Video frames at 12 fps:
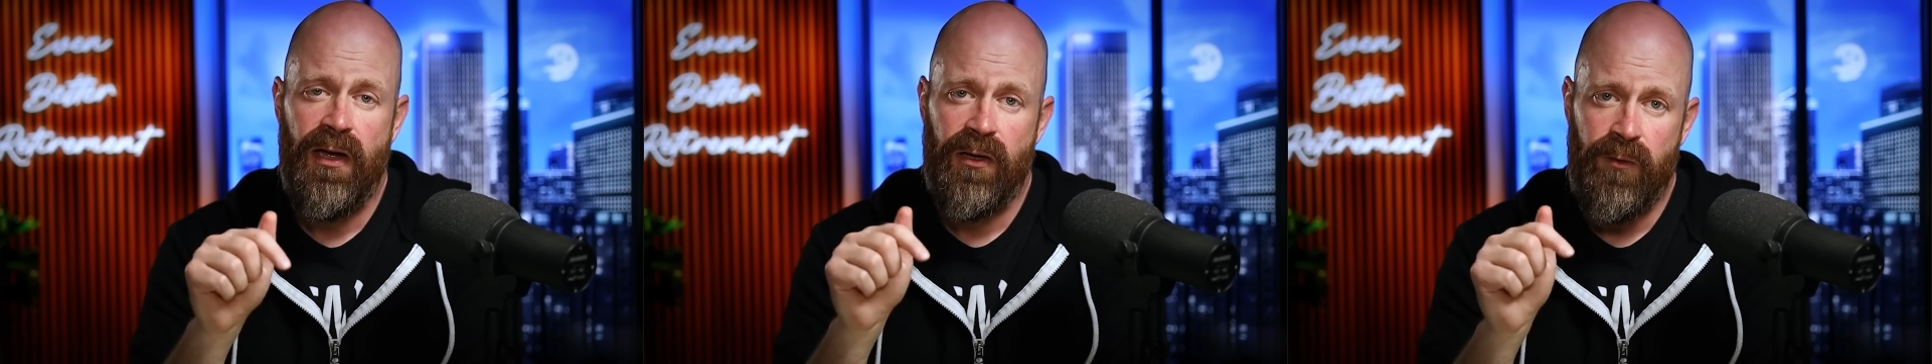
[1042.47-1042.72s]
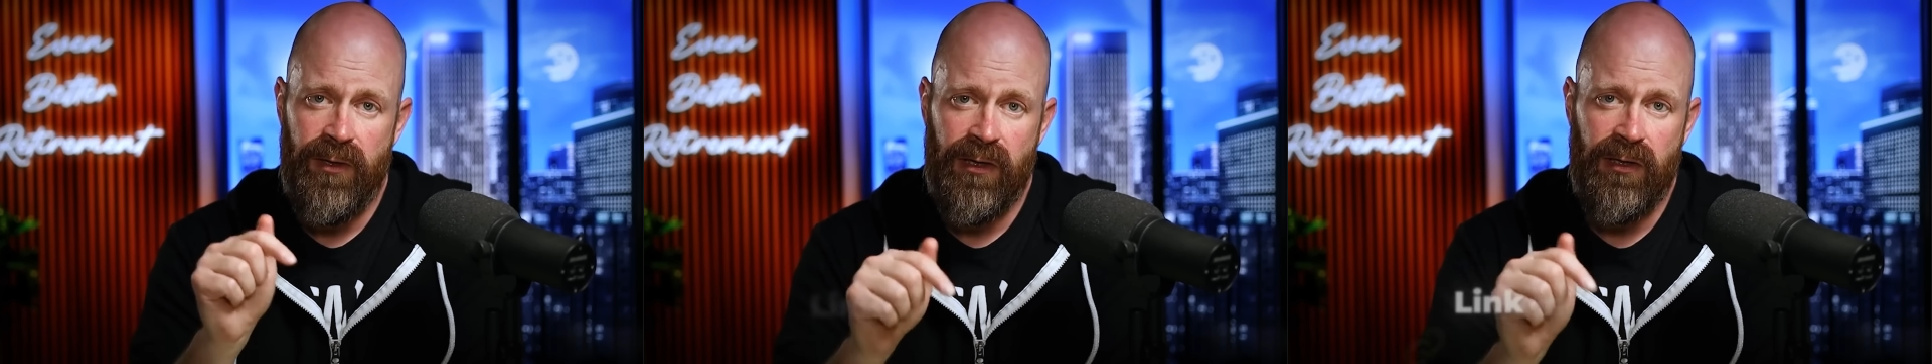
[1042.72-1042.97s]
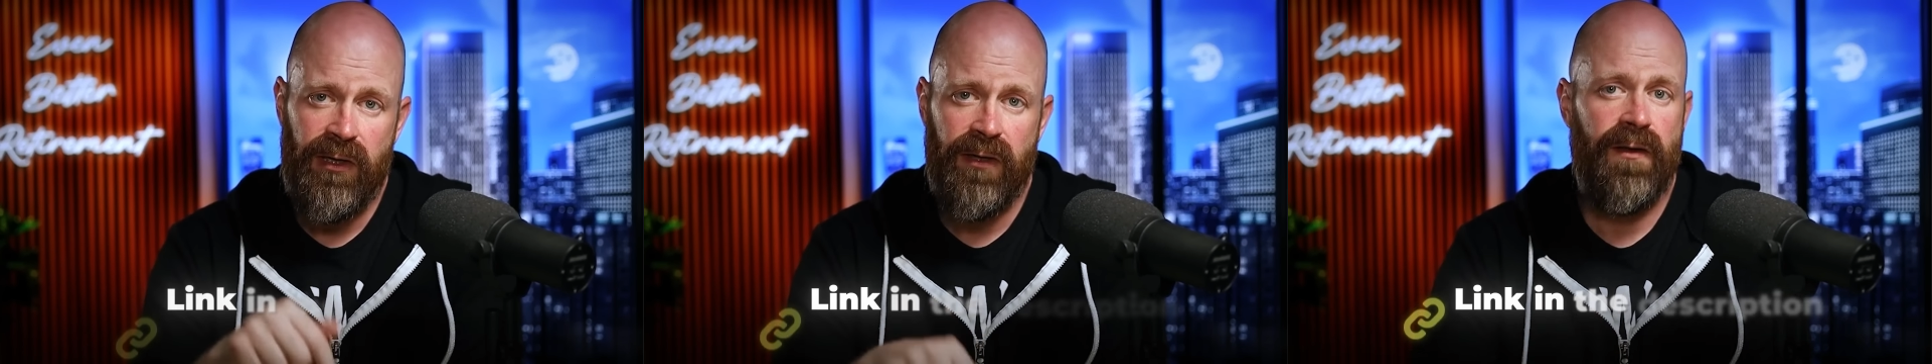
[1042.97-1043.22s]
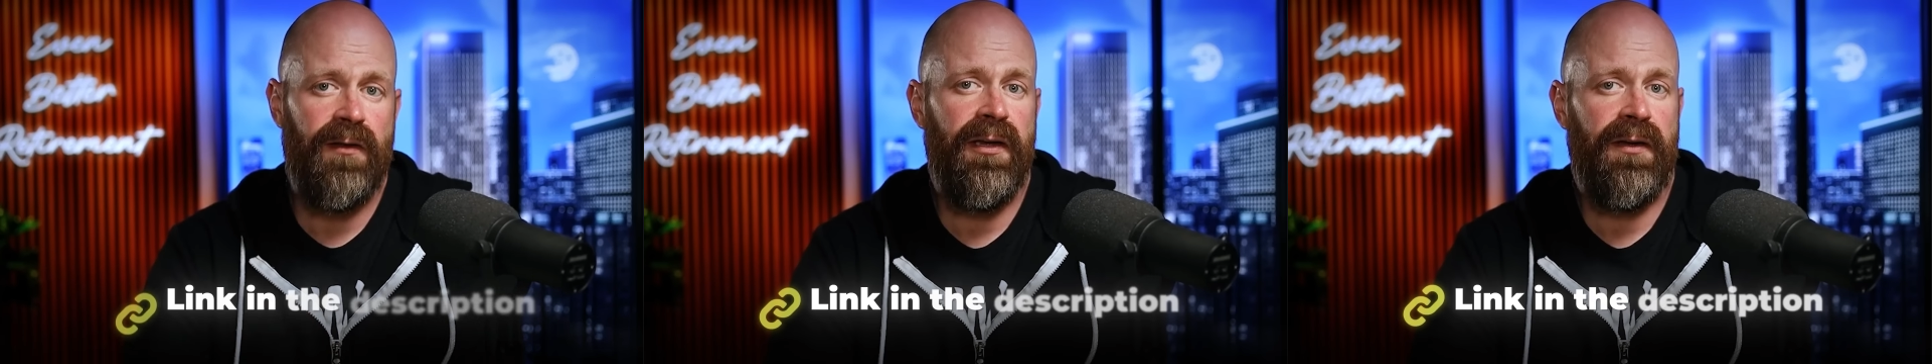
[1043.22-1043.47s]
go ahead and click on
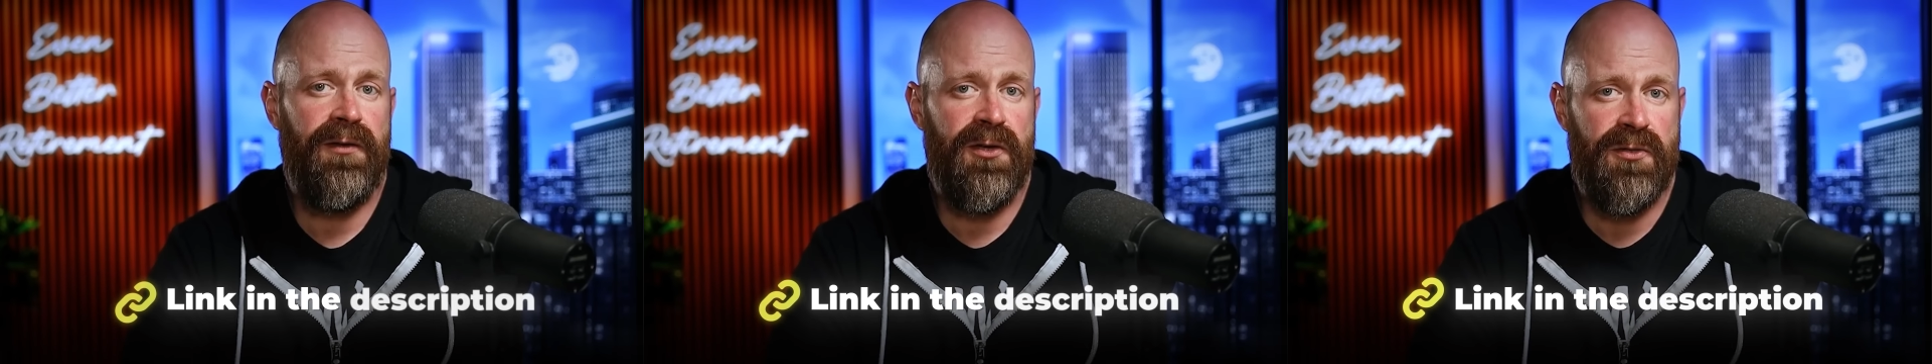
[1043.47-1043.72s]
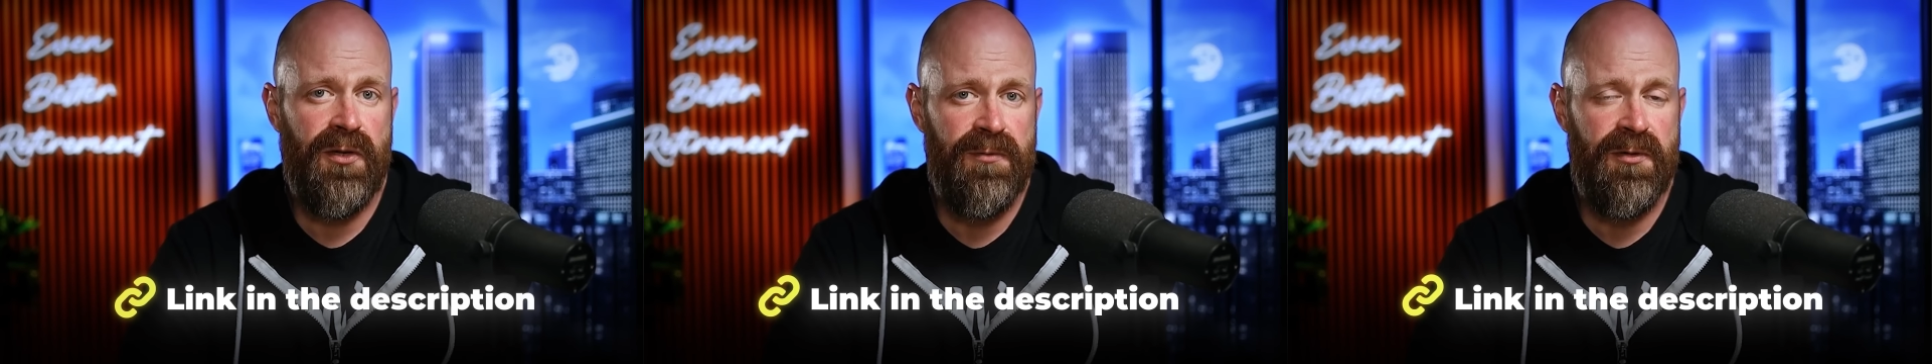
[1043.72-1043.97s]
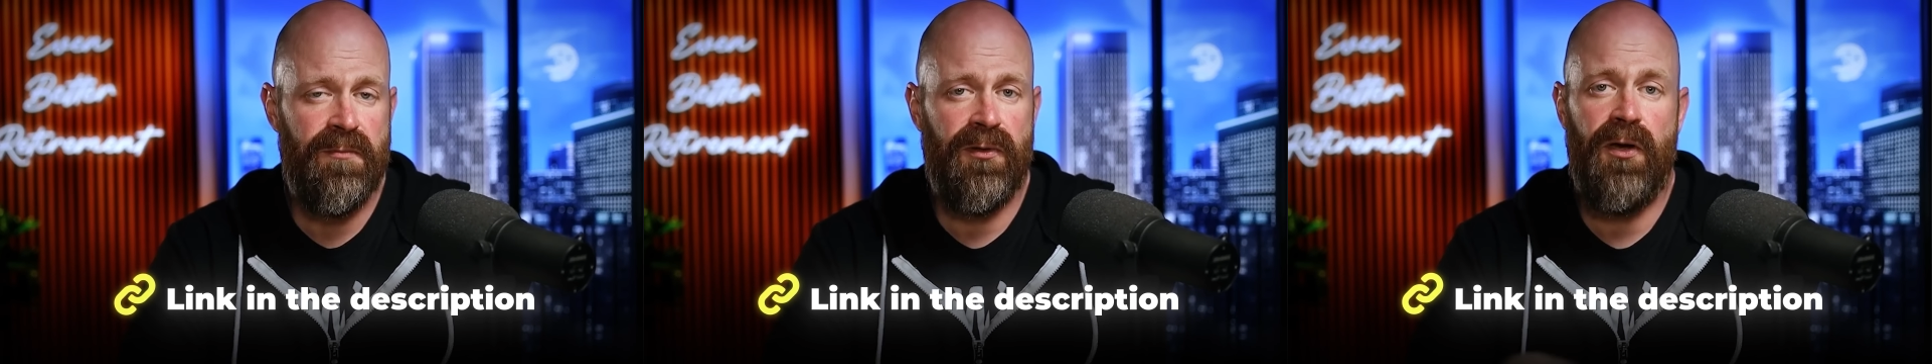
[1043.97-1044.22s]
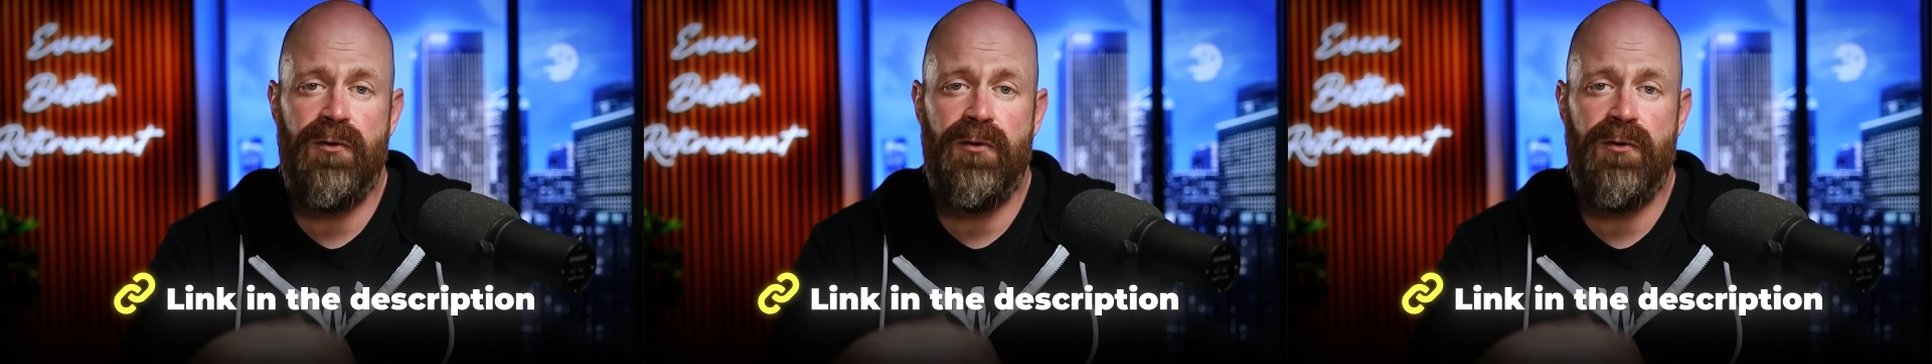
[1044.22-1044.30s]
the link in the description below.